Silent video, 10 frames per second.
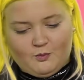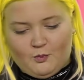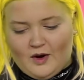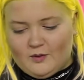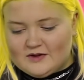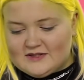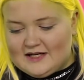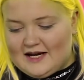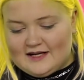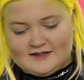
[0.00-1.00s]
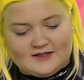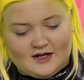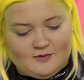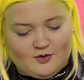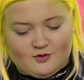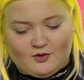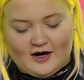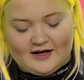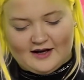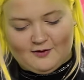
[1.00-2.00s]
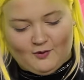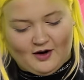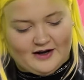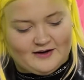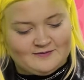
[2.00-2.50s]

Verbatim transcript: When was the last time you cried and why?